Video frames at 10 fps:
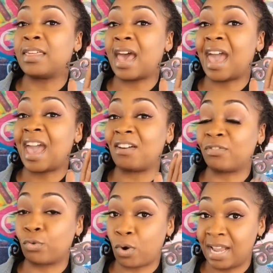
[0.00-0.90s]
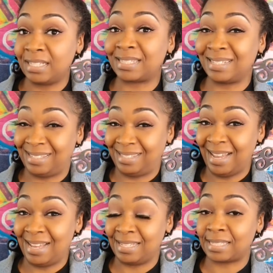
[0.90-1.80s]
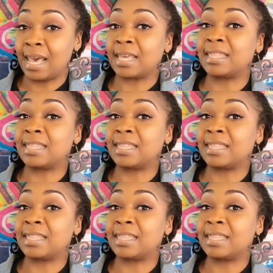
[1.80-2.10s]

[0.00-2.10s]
that have great success